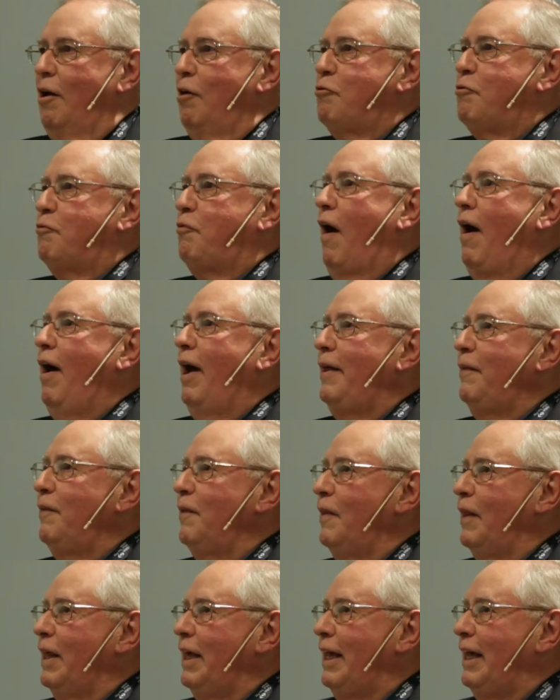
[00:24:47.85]

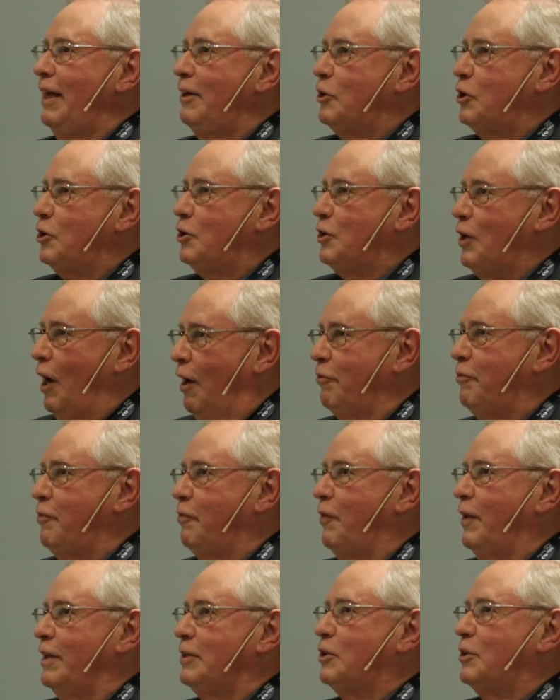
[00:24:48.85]
find the
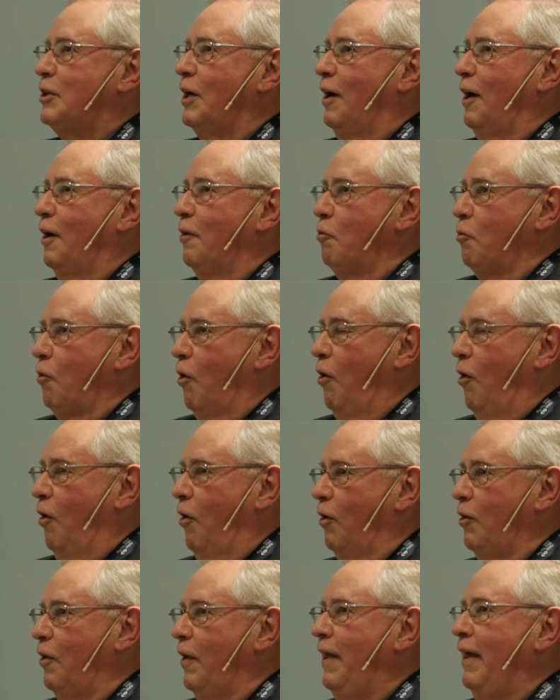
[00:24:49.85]
stuff that's gone
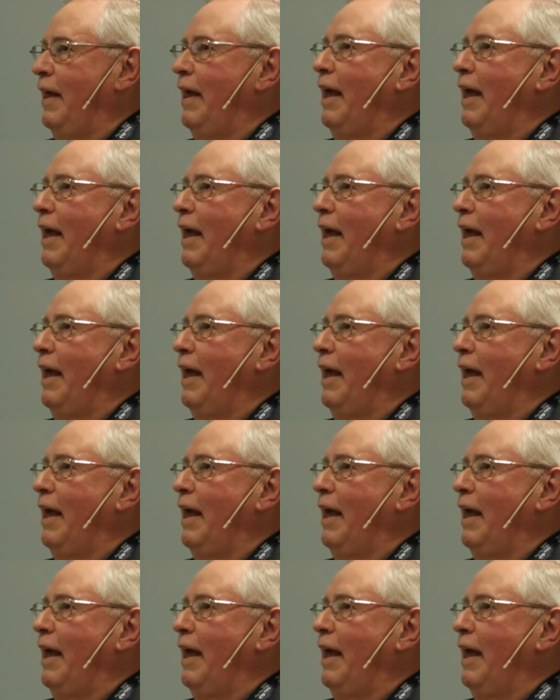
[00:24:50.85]
wrong,